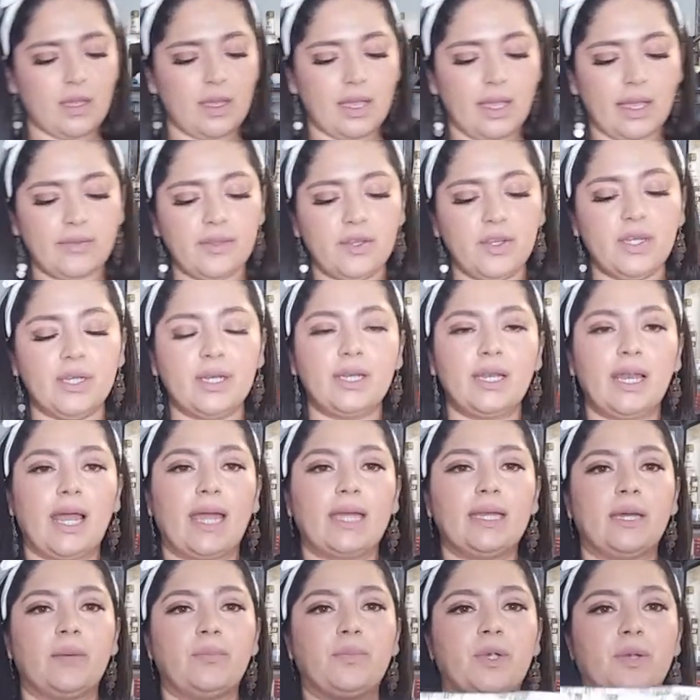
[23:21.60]
and then you're gonna
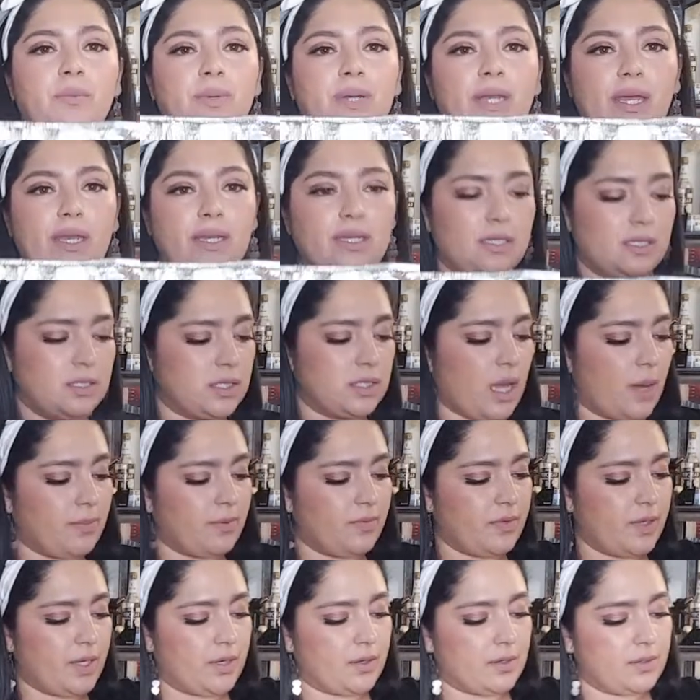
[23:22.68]
line up your banana on top
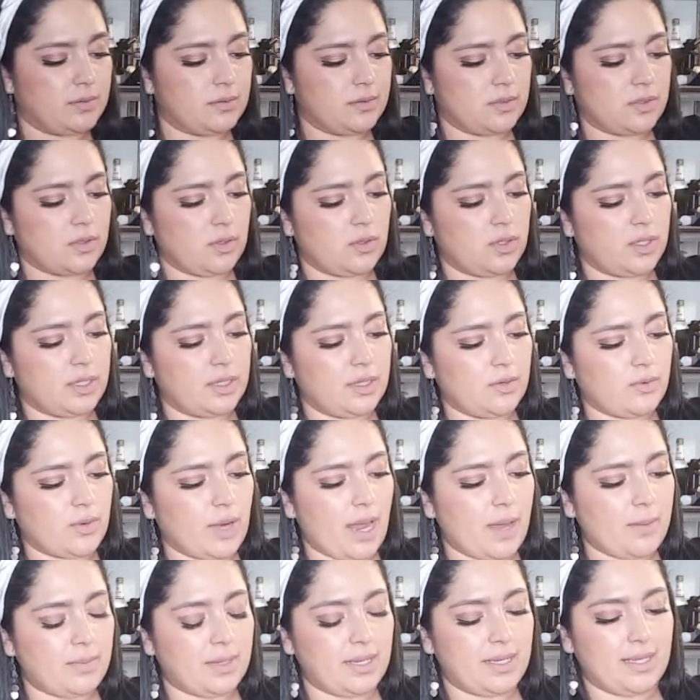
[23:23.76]
of here. So you're gonna
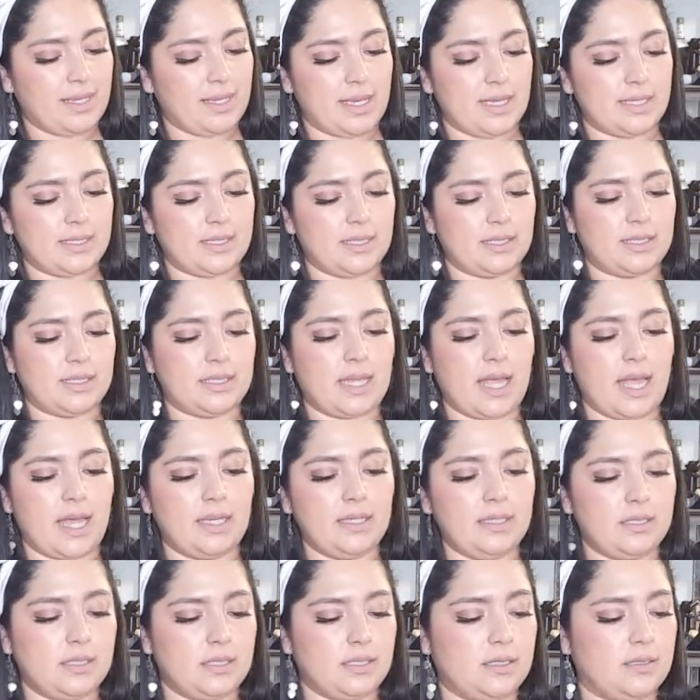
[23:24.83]
grab, yes, a
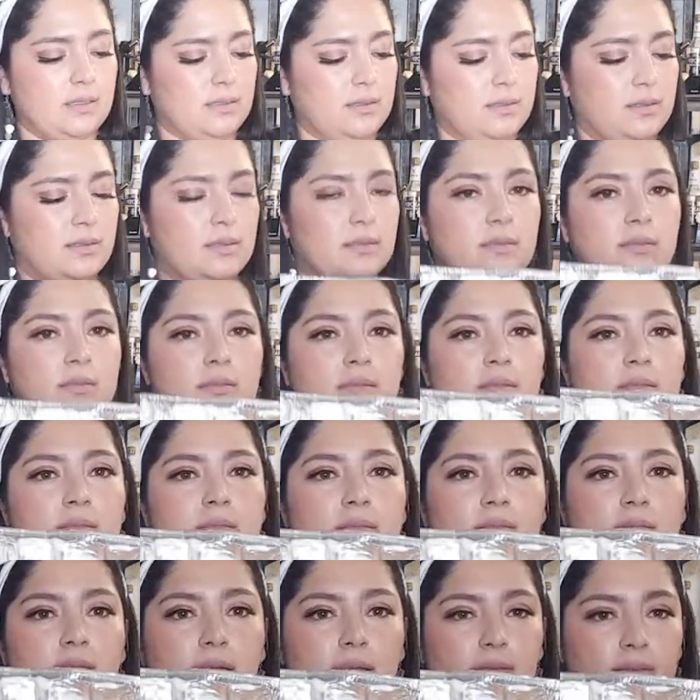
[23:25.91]
slice.
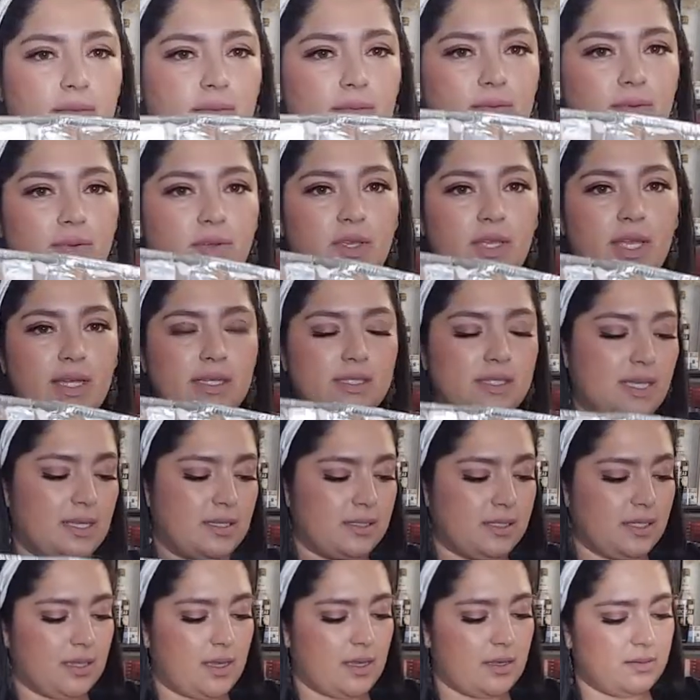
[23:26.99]
Like, oh, you guys can't
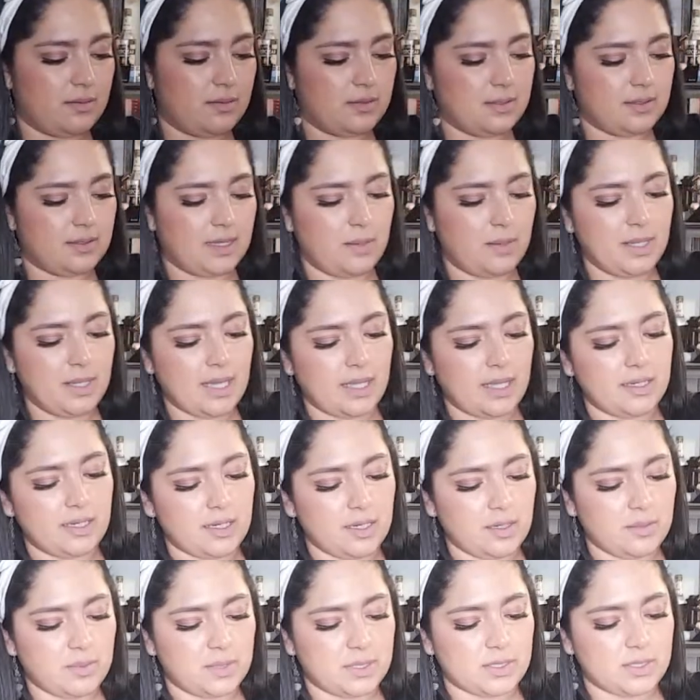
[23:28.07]
see that. Let me line it
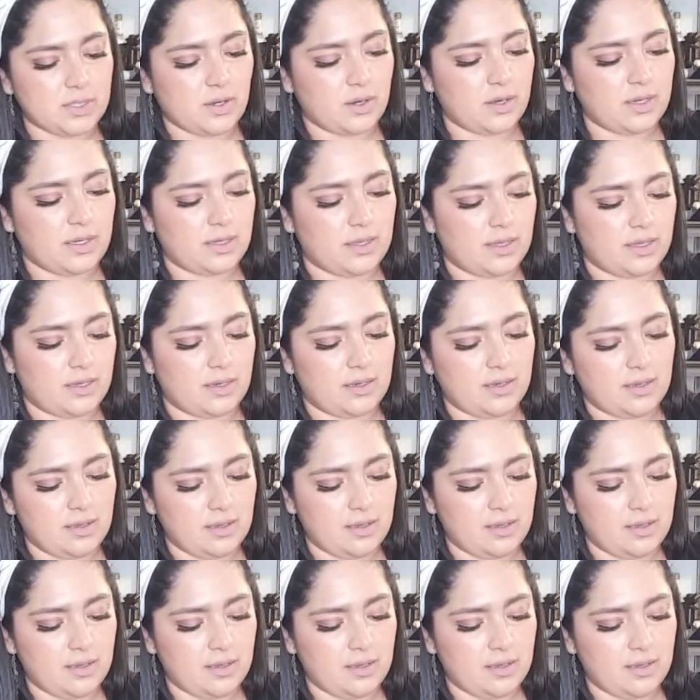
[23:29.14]
up and start, and then